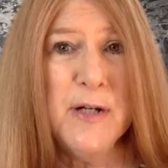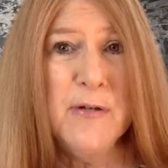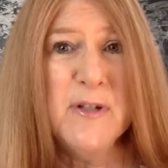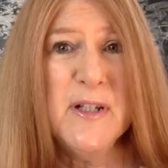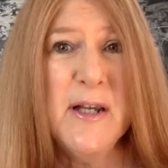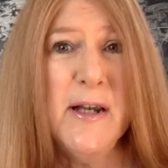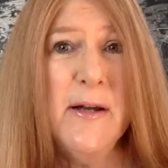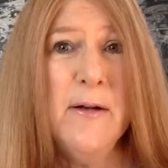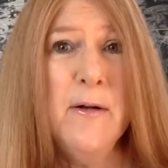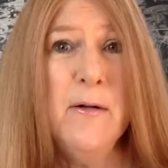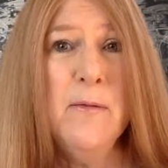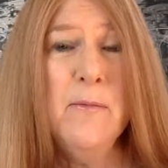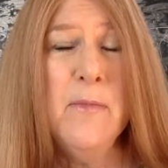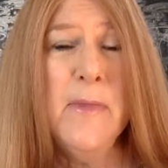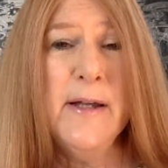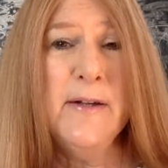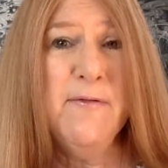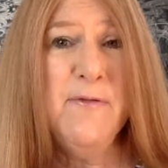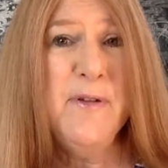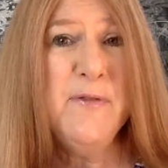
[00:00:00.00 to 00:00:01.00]
It was at
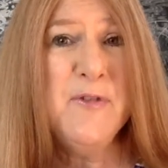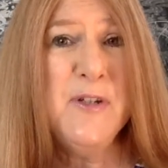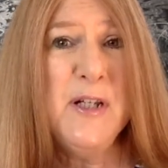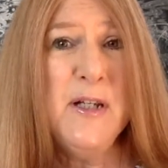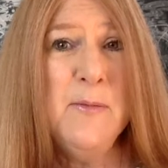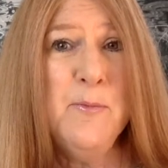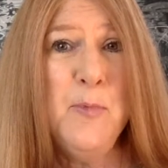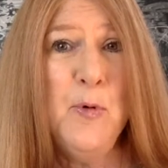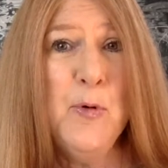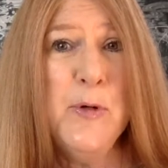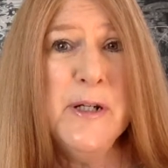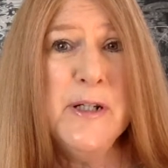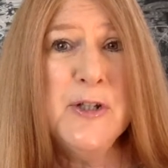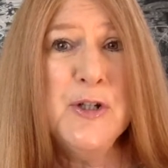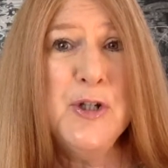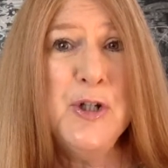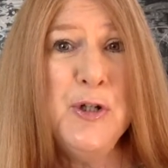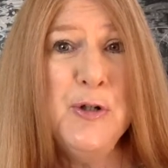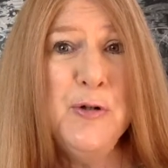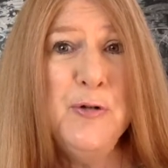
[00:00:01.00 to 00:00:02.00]
like 15.2
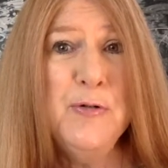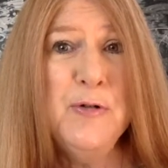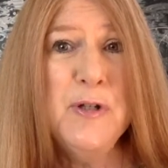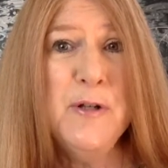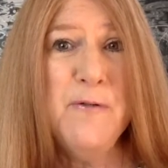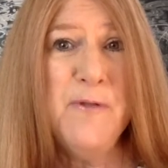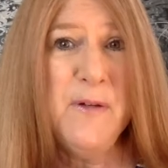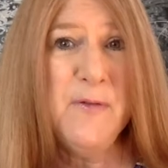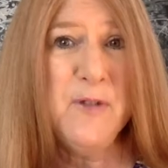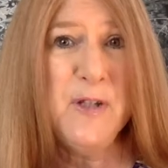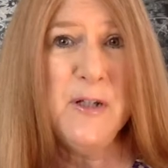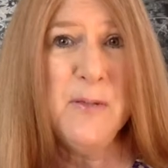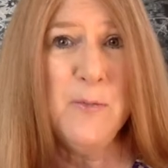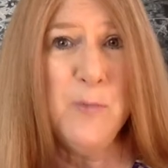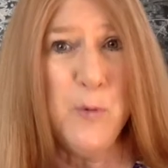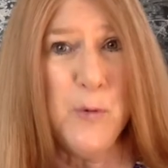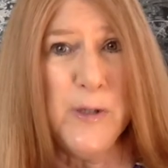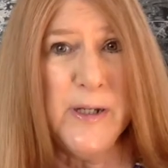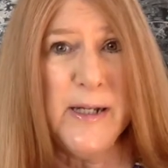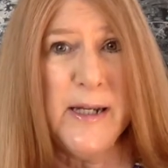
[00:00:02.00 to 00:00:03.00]
to
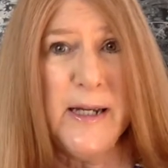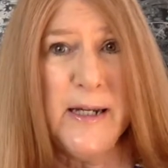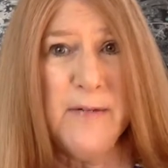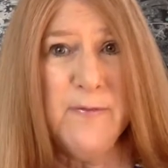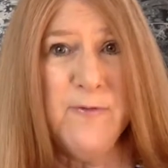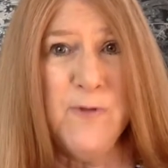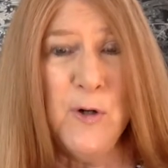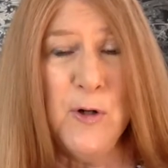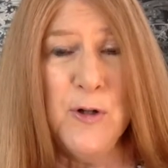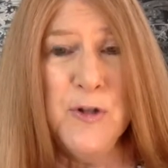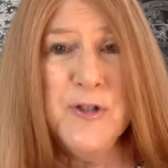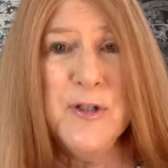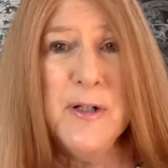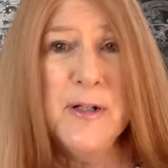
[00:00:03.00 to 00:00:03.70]
15.8 volts,